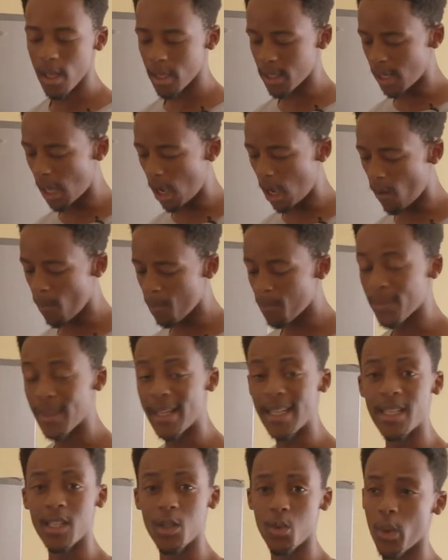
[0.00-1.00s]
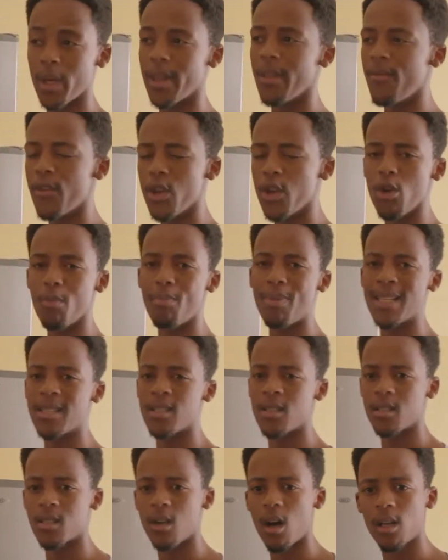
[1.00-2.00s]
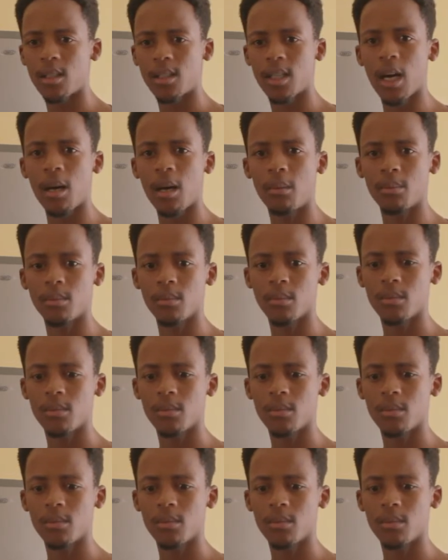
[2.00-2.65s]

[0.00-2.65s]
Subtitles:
Now, this is where the video business card comes.